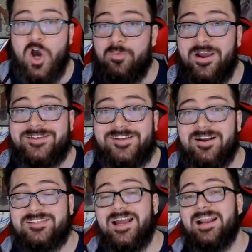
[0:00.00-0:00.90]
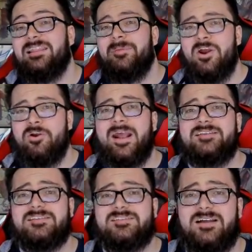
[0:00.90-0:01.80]
I hope you guys are excited. Let me know your
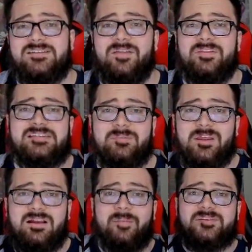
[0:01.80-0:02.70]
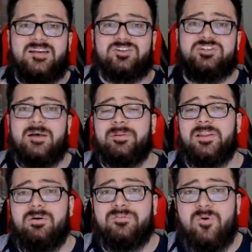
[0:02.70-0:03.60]
guys' thoughts on the team in the comment section down
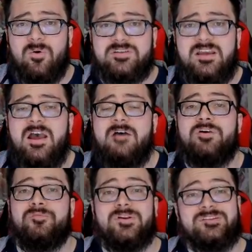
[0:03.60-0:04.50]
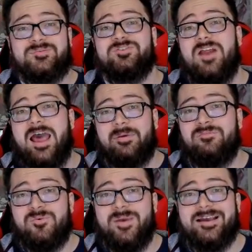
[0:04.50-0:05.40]
below. Of course, feel free to subscribe
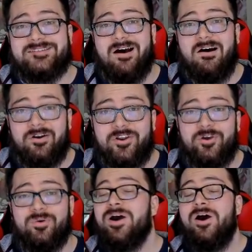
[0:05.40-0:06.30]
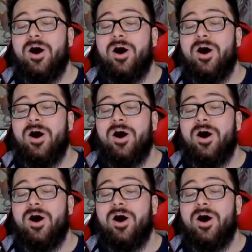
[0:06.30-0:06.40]
if you guys are new.